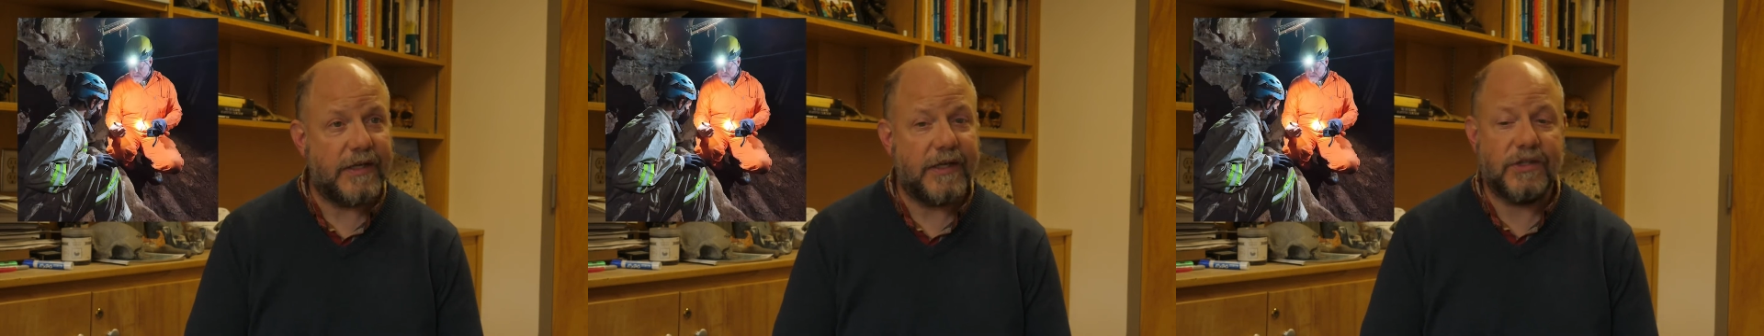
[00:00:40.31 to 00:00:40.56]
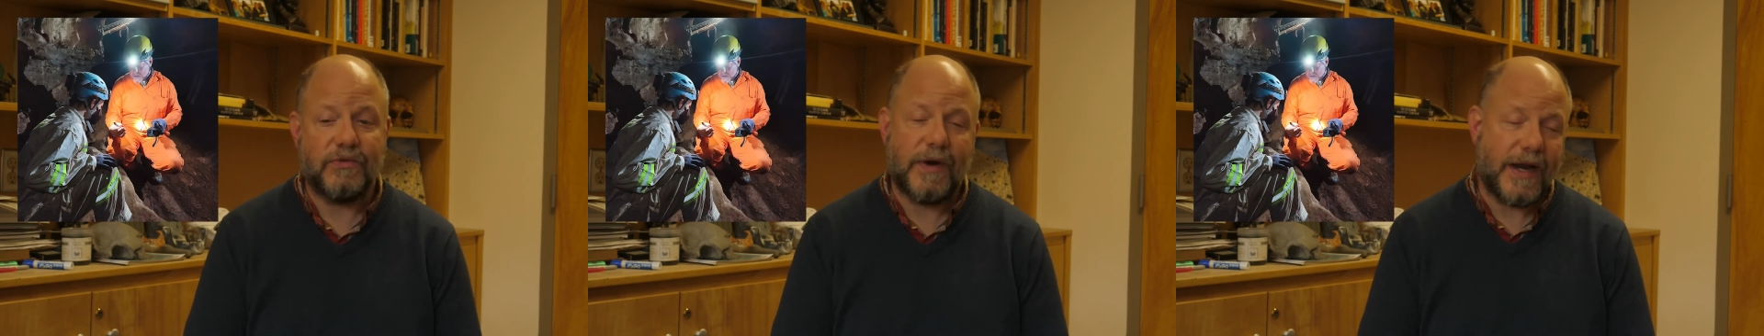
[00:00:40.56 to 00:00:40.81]

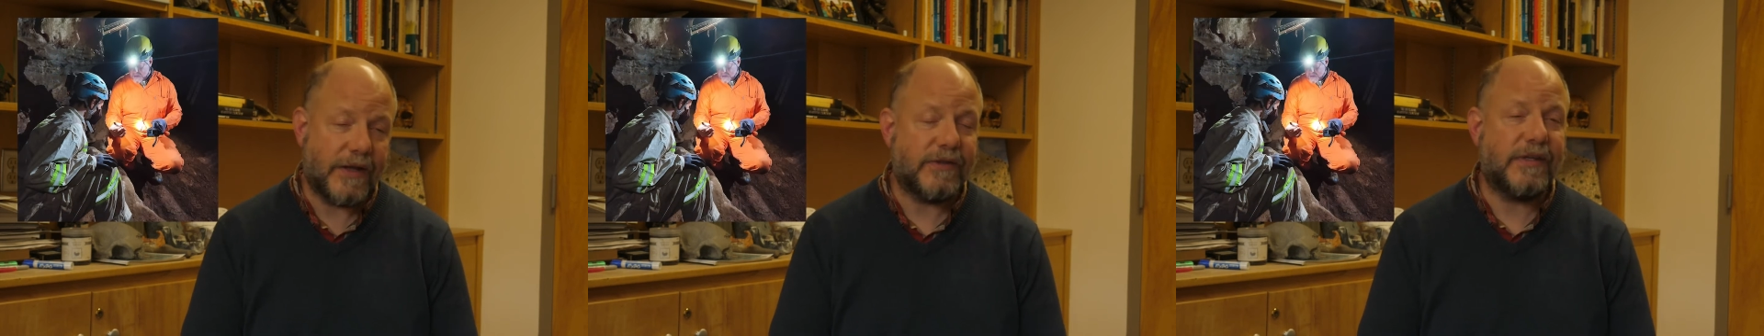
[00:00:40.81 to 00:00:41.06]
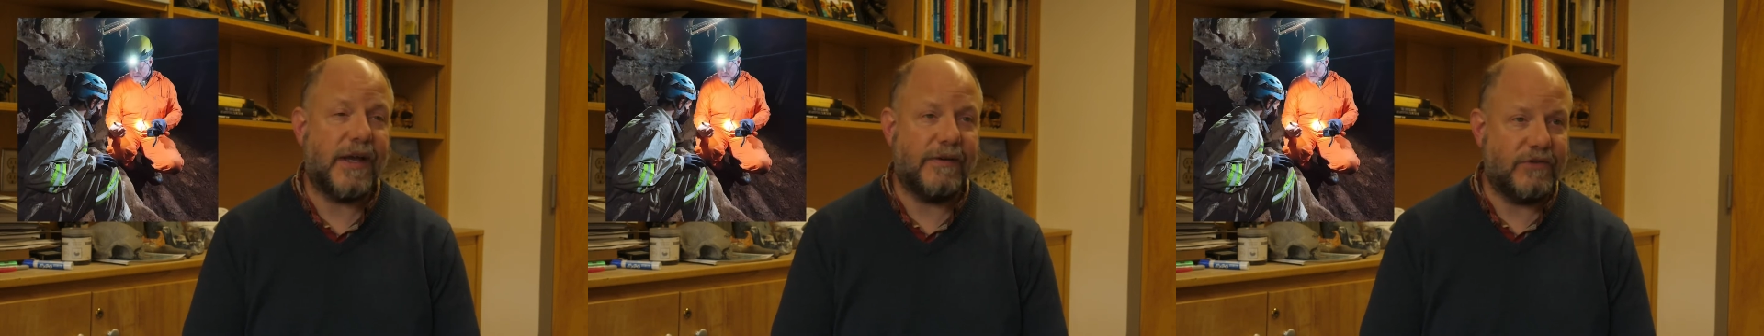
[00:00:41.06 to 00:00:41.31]
It's right
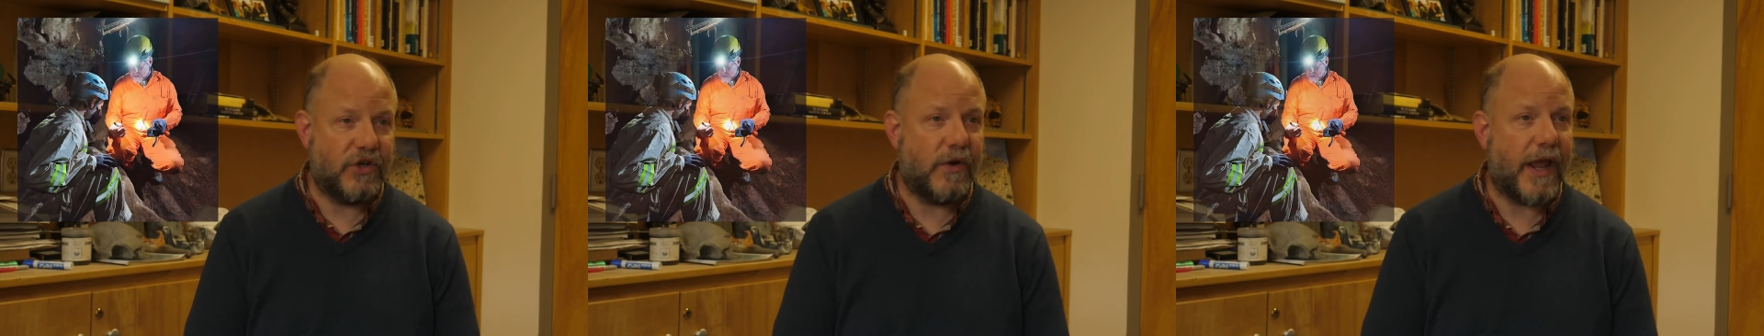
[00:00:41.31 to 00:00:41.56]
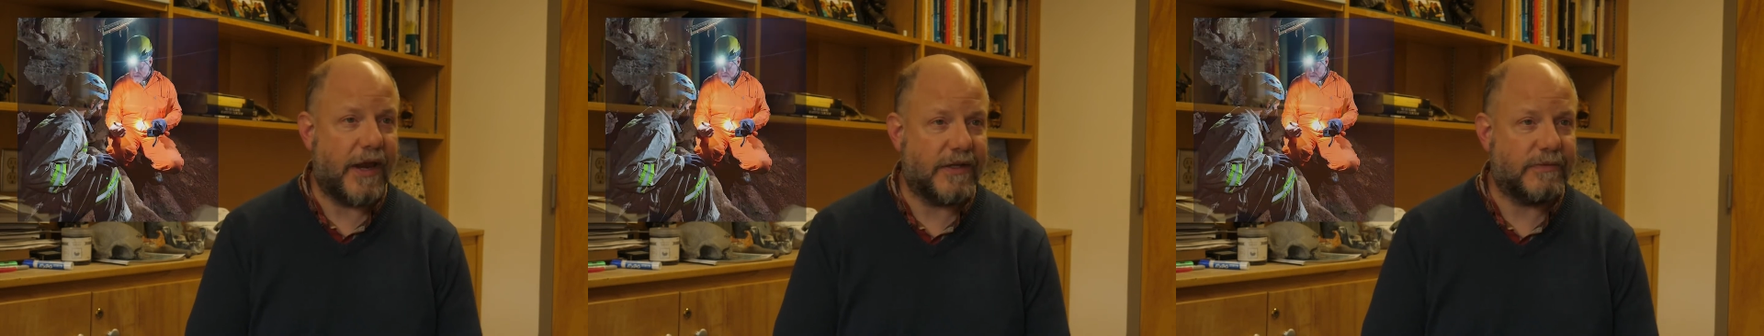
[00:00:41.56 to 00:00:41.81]
outside of
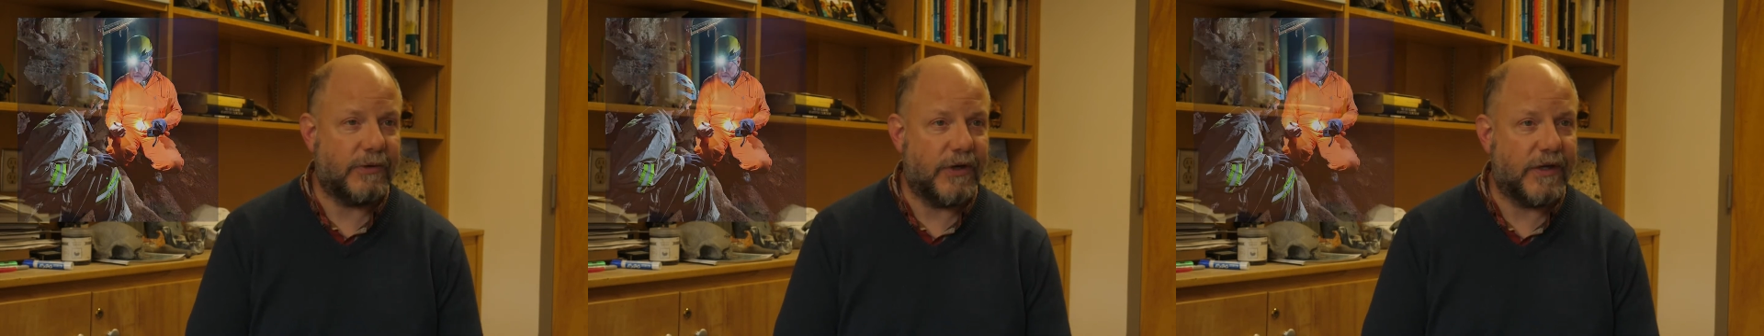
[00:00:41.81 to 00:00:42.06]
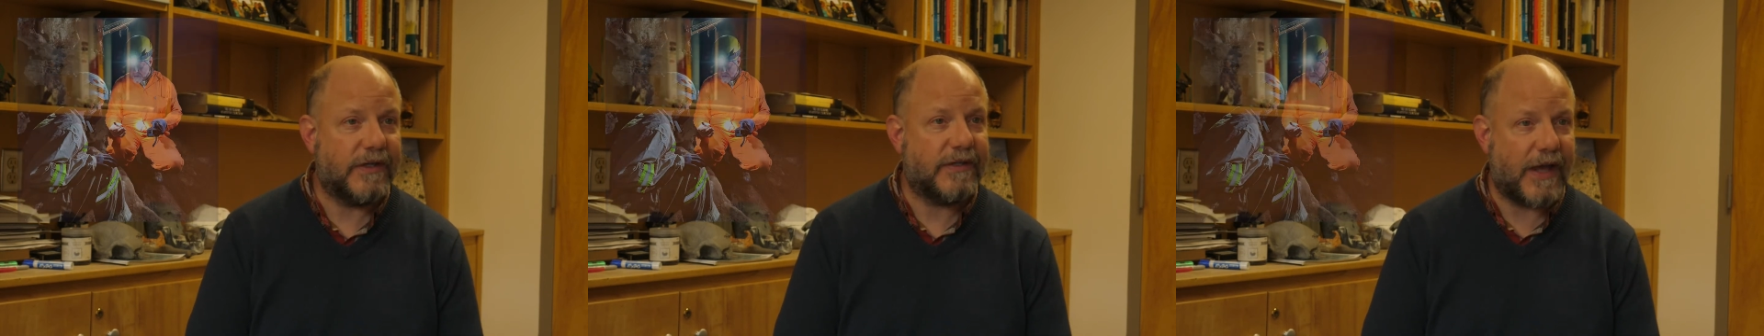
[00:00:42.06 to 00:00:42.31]

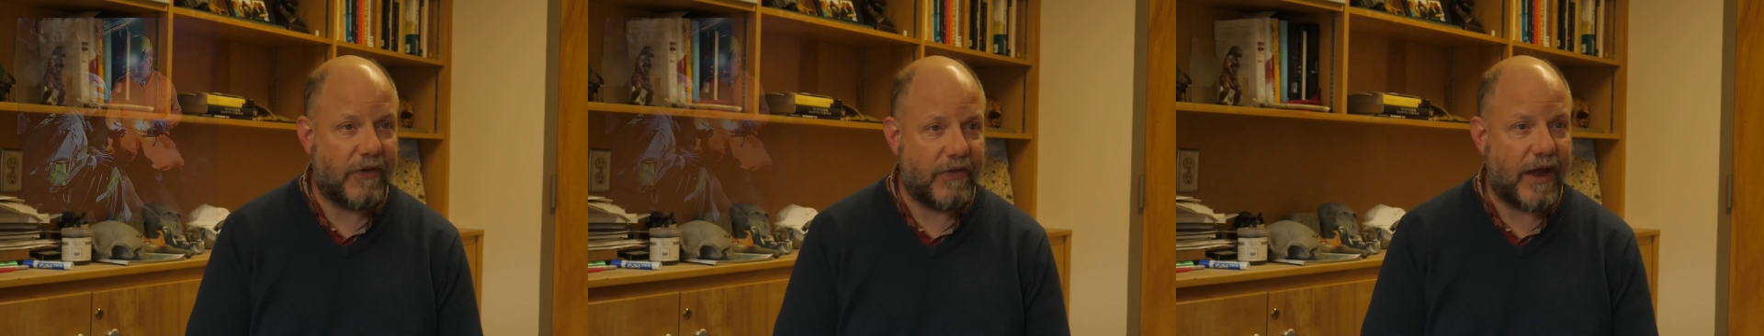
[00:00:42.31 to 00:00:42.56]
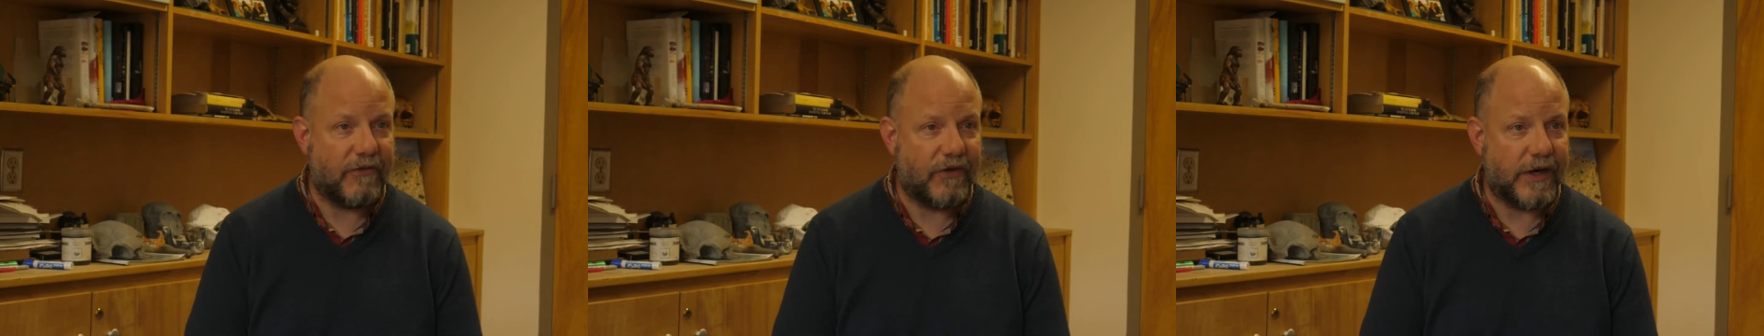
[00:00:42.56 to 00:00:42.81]
Johannesburg, South
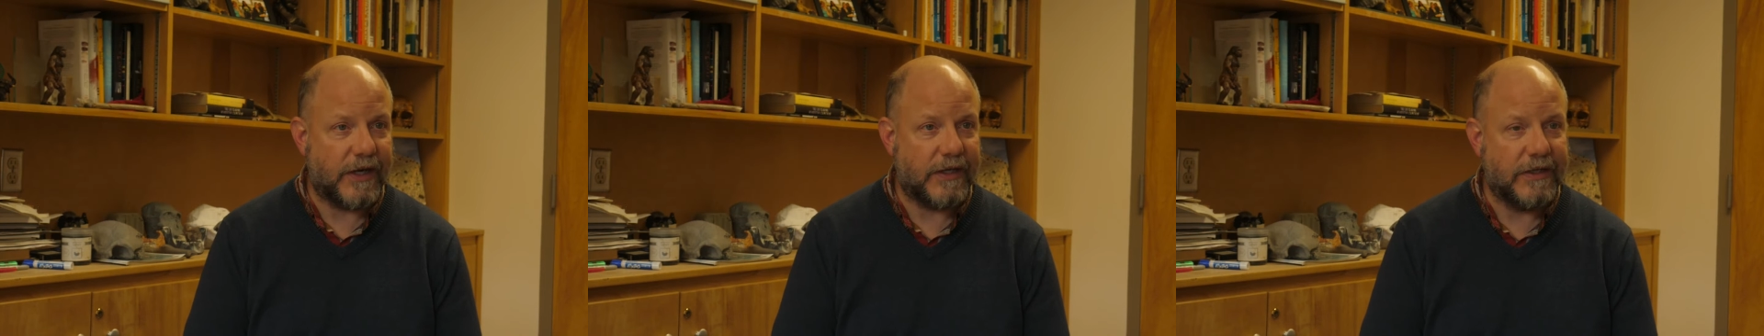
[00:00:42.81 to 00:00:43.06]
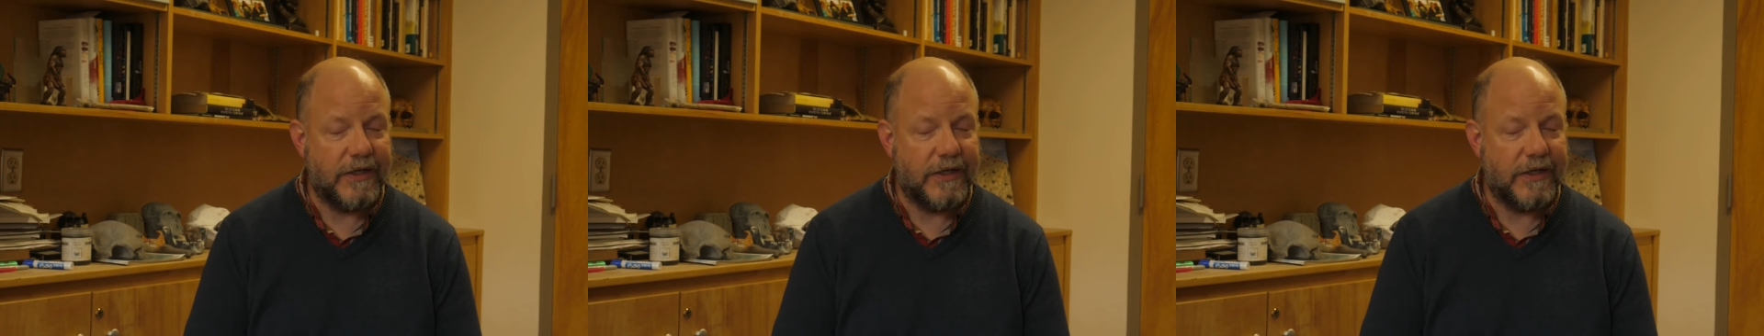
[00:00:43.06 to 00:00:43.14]
Africa.